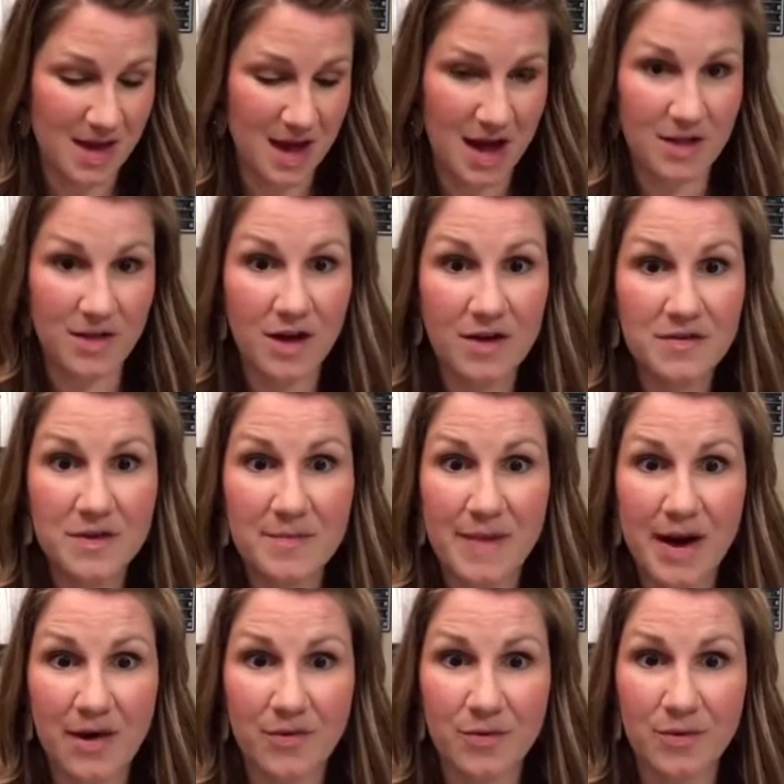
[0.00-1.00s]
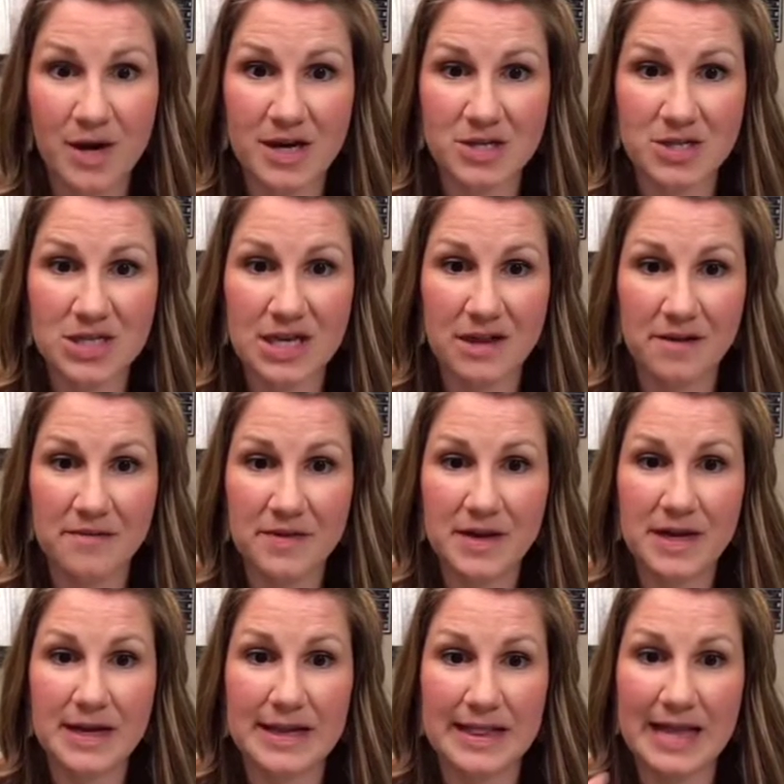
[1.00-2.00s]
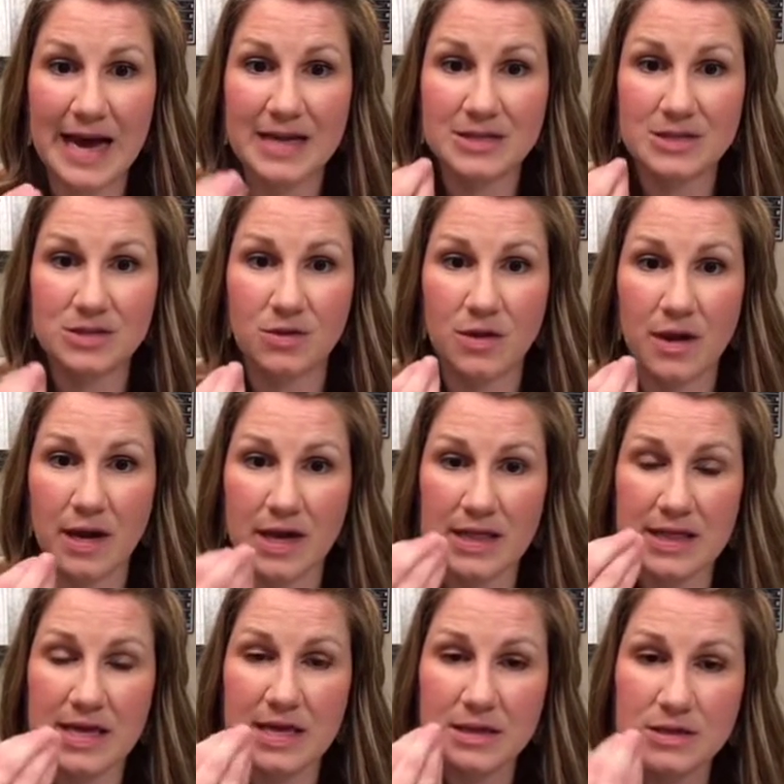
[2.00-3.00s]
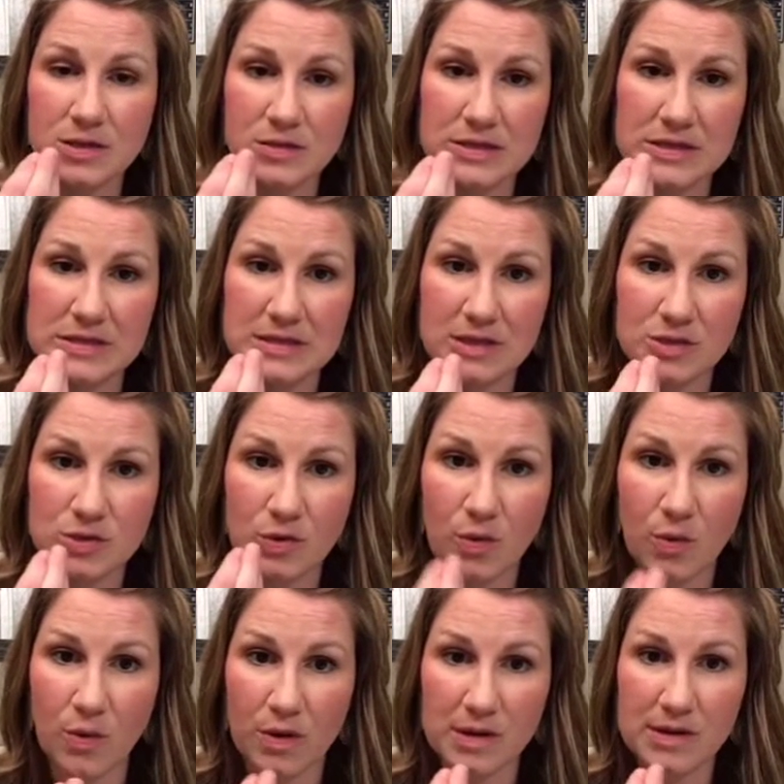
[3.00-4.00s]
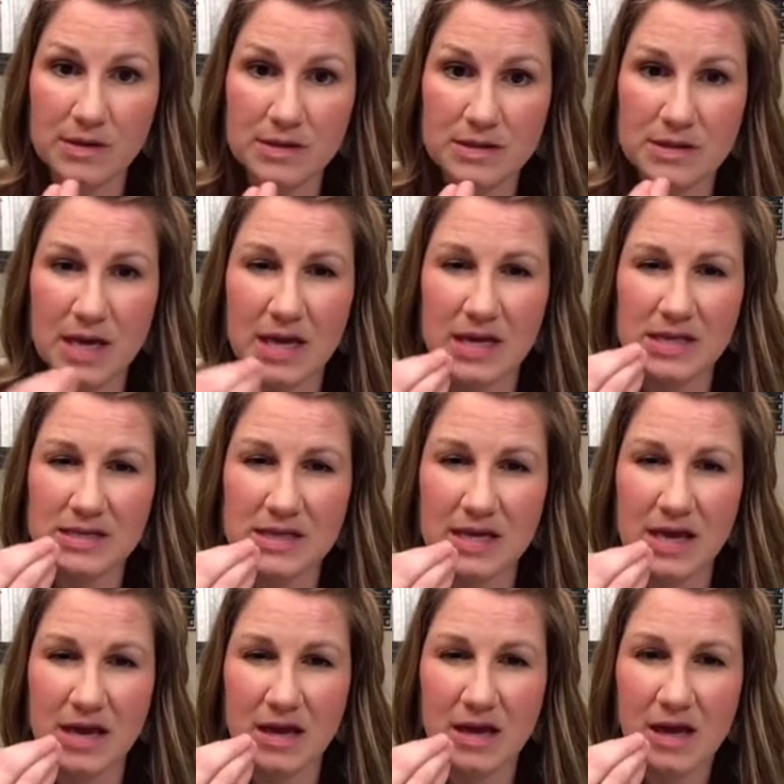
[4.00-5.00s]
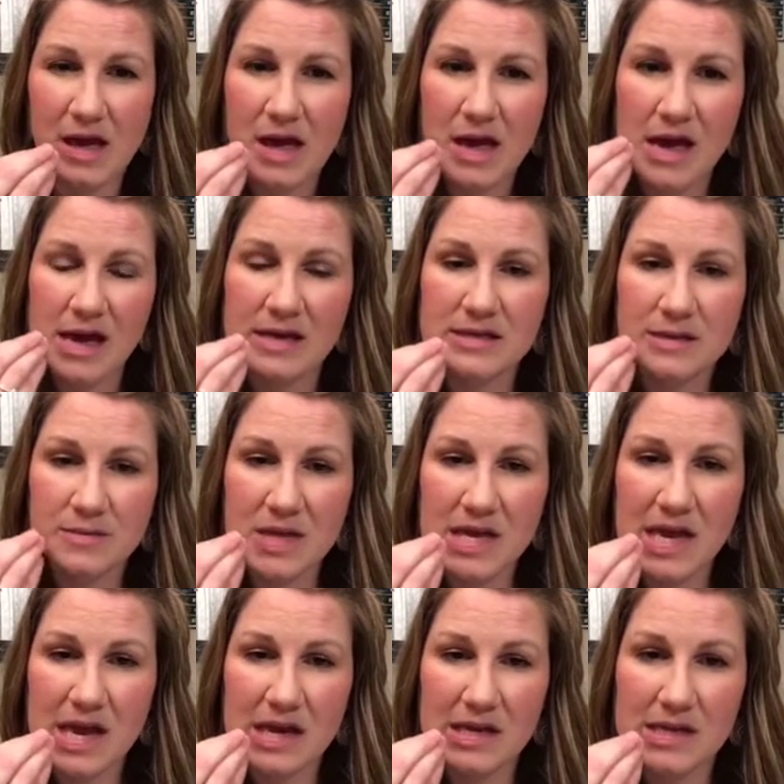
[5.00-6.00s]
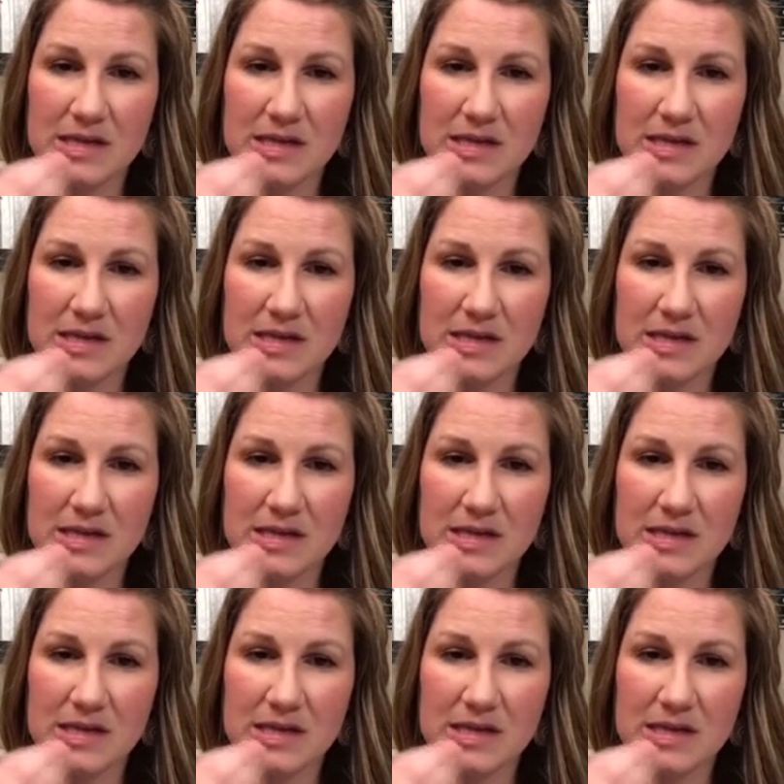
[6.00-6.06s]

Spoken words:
I love the mouthwash. I love that it lasts so long. I think it's those essential oils, and it's like has something in it.